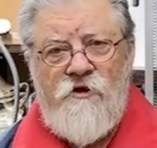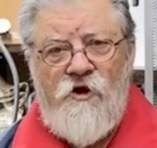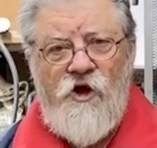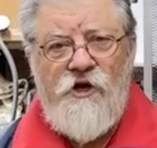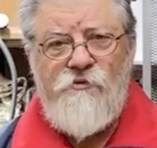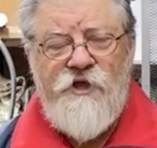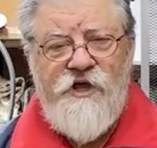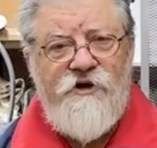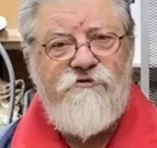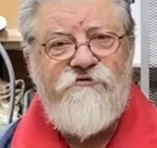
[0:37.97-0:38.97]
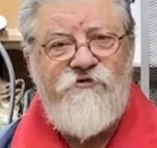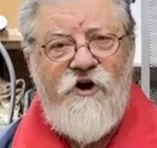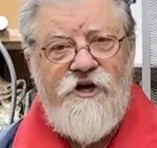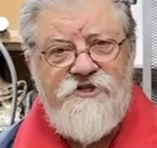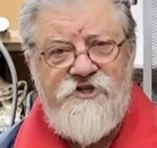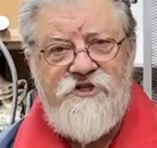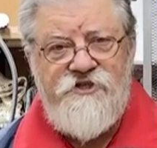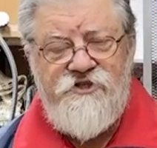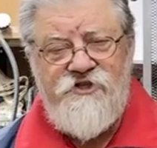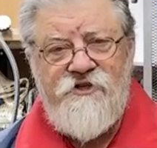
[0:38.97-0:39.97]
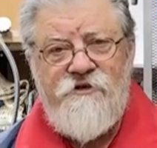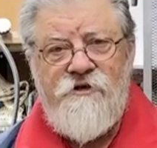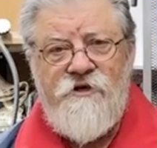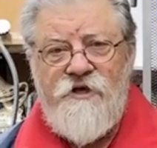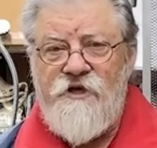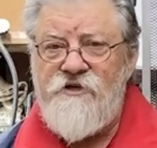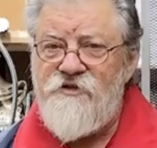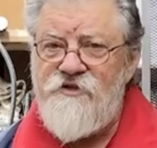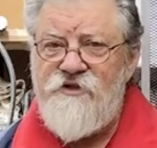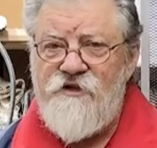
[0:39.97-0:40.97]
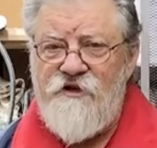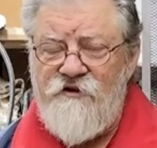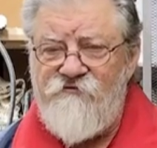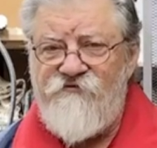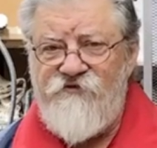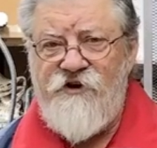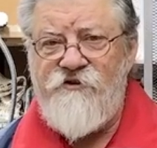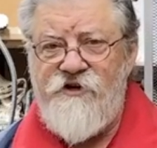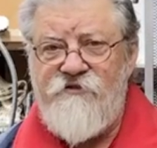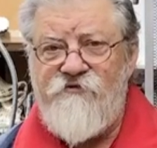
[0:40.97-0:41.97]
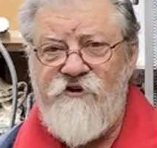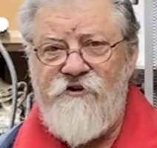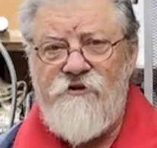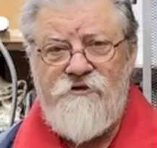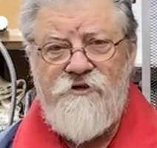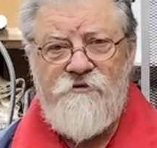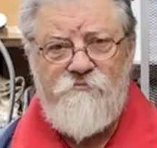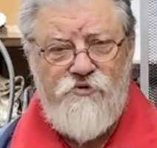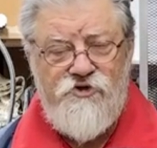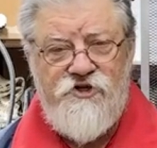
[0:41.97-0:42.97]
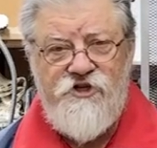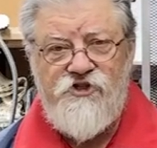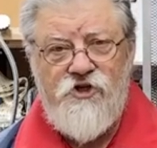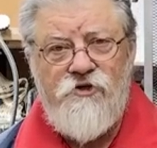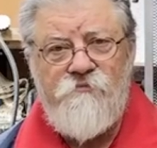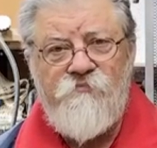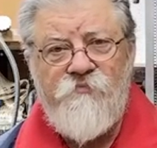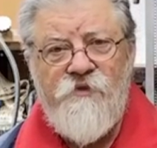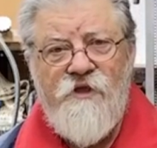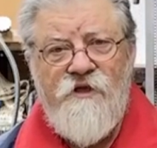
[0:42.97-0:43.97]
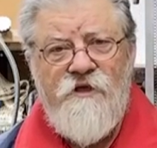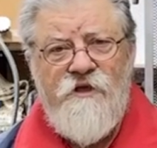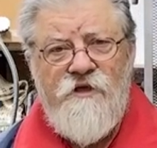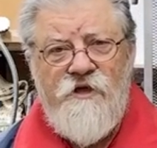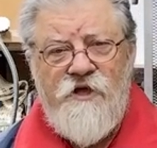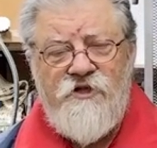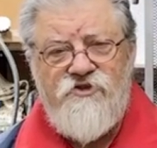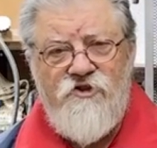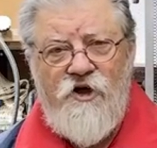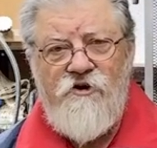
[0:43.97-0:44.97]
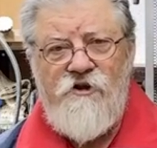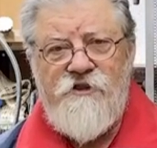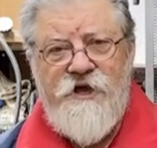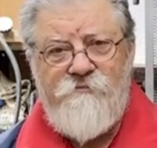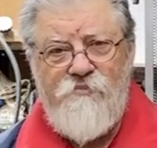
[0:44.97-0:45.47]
Hollowing out vases is a very difficult procedure. It's not all that